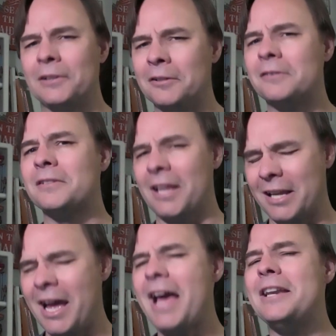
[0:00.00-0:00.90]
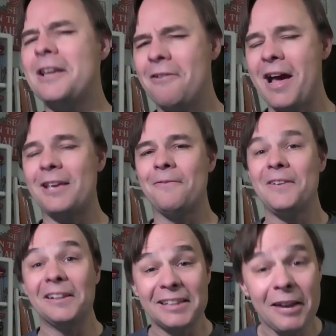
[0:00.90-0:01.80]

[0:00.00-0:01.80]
And Luke's like, "I know how you feel."